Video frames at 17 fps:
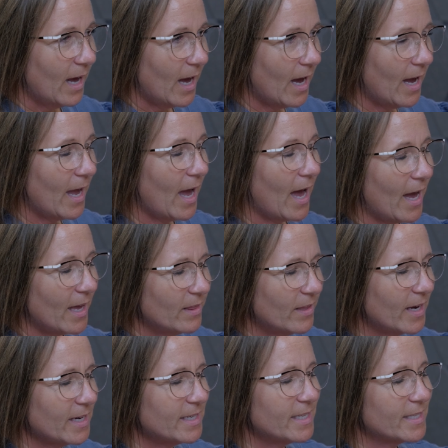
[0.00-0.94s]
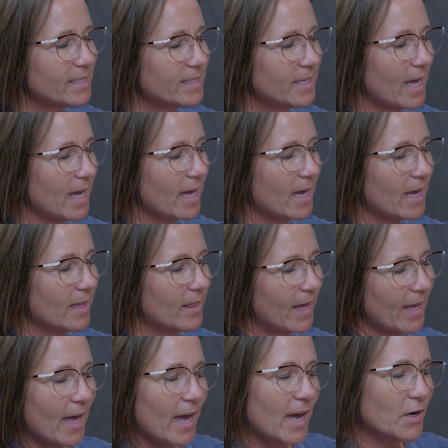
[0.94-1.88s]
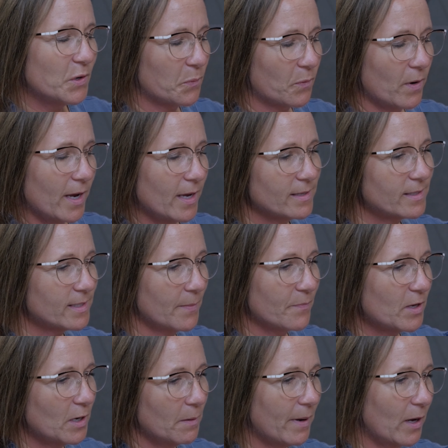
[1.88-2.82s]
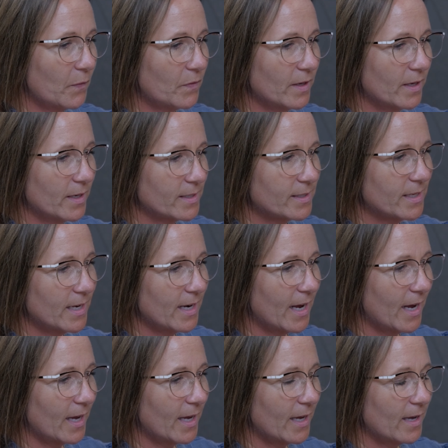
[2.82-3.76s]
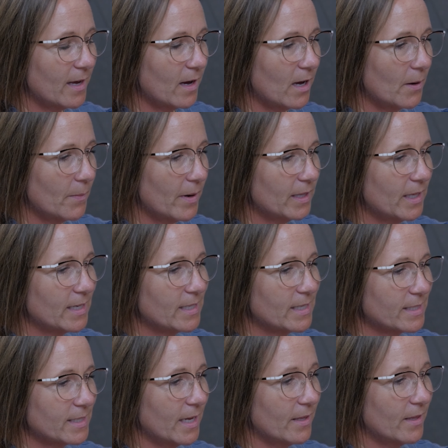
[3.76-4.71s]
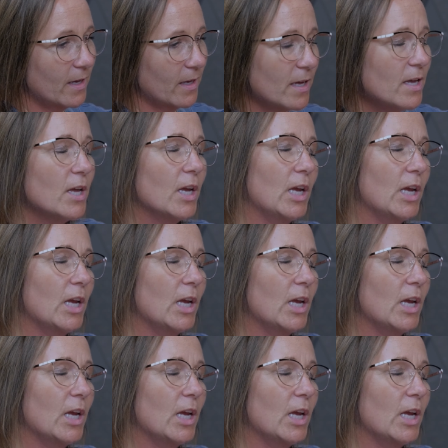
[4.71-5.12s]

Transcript: I like to say, like, I had to write something about this, and I like to say that,